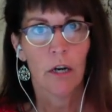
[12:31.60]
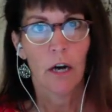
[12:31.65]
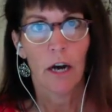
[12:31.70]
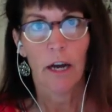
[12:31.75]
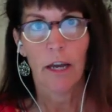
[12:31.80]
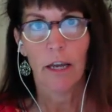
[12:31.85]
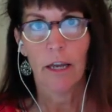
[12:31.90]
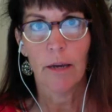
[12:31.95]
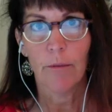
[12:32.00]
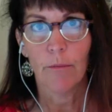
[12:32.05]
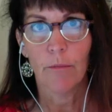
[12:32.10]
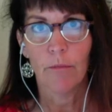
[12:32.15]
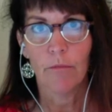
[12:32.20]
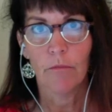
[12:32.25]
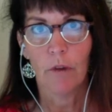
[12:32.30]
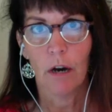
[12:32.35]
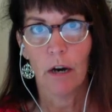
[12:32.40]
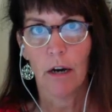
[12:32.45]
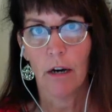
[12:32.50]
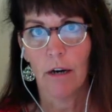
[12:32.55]
I am
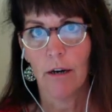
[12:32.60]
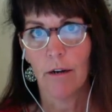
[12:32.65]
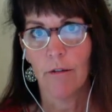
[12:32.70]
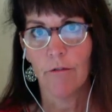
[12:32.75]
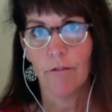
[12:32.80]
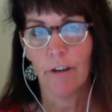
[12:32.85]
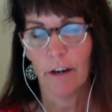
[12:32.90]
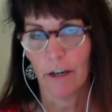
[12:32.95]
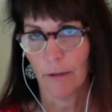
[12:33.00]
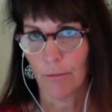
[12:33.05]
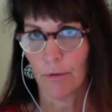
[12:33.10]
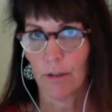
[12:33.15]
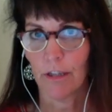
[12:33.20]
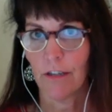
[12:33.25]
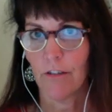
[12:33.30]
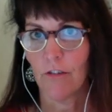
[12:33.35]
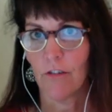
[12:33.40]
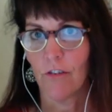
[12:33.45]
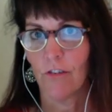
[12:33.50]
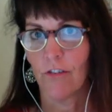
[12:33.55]
very
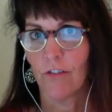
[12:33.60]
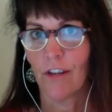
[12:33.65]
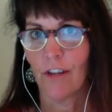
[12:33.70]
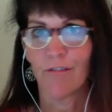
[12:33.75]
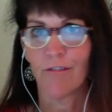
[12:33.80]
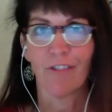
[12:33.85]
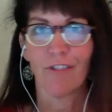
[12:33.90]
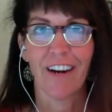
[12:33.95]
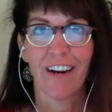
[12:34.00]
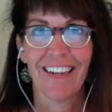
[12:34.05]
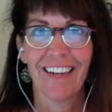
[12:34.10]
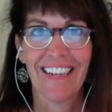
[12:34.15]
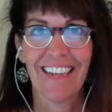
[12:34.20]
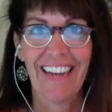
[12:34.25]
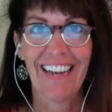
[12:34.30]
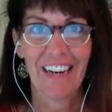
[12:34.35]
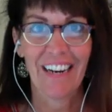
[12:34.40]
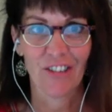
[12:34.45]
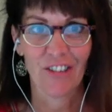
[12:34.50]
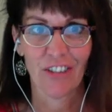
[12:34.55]
pleased to see it finally
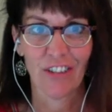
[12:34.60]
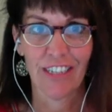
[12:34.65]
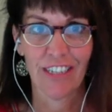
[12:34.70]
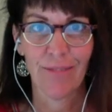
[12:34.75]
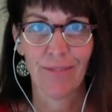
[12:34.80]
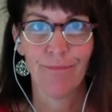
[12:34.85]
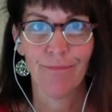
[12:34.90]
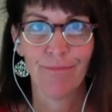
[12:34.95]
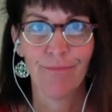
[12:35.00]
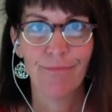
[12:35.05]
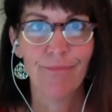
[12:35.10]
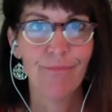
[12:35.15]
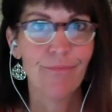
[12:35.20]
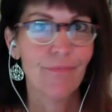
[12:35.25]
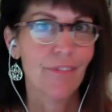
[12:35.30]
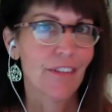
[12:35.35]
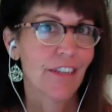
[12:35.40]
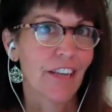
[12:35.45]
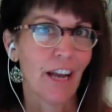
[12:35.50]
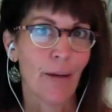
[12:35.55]
actually
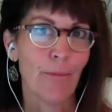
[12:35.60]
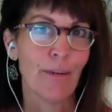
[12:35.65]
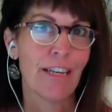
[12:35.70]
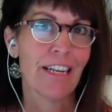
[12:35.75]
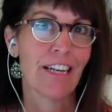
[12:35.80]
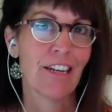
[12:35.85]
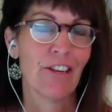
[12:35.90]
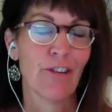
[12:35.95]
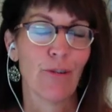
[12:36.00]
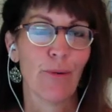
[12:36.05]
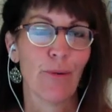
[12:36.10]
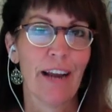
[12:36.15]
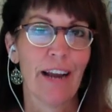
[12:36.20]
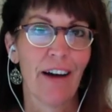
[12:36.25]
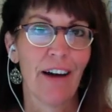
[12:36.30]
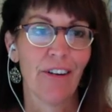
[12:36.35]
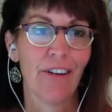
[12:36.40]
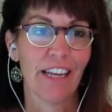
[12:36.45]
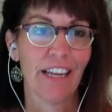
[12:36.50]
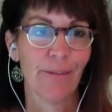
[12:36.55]
coming into
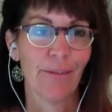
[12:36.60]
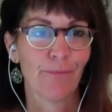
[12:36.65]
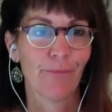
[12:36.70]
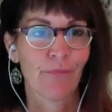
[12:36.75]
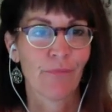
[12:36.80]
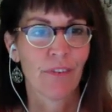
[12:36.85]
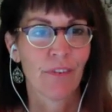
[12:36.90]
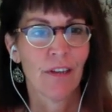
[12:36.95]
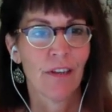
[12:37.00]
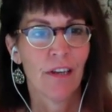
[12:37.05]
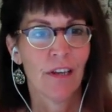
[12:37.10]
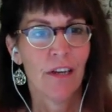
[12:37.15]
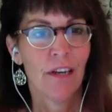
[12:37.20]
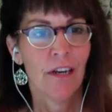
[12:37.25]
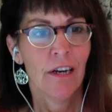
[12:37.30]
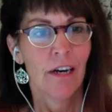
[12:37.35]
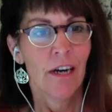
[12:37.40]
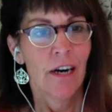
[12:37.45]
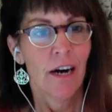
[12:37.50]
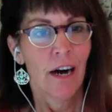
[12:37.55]
reality.
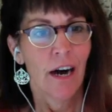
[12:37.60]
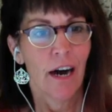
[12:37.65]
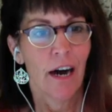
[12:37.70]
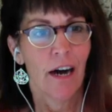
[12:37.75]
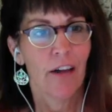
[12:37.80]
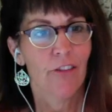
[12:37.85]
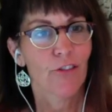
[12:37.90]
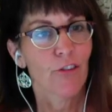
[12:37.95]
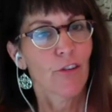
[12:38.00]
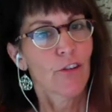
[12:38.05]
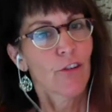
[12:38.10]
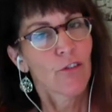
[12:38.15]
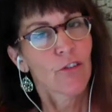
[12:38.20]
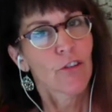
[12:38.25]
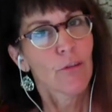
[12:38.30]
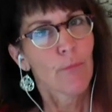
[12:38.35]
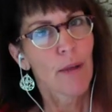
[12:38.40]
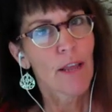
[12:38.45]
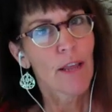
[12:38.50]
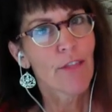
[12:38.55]
So those
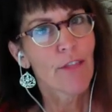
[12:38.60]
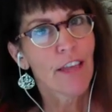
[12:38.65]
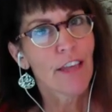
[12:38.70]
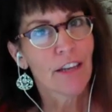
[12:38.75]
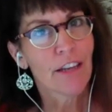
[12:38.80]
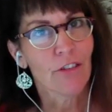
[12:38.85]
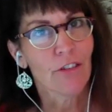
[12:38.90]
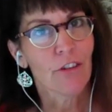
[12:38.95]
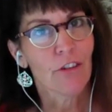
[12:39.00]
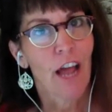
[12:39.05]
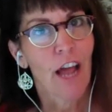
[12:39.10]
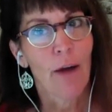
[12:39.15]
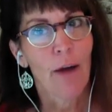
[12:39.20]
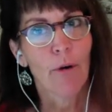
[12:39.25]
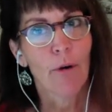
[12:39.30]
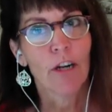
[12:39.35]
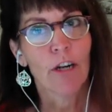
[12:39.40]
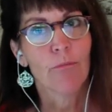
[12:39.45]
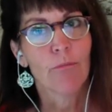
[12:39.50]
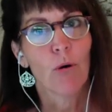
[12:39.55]
are the main things I
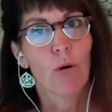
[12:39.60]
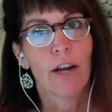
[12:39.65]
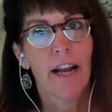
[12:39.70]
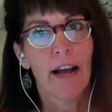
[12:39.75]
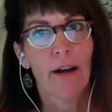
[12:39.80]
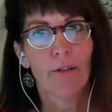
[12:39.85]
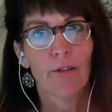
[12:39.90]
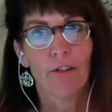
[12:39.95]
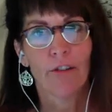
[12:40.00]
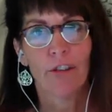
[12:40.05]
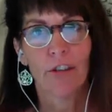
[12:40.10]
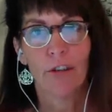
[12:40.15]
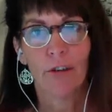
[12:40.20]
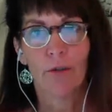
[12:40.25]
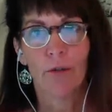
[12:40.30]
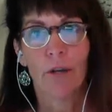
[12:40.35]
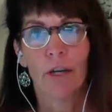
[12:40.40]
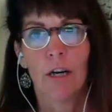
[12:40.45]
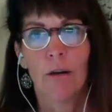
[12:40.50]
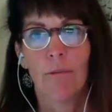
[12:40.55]
wanted to point out to you.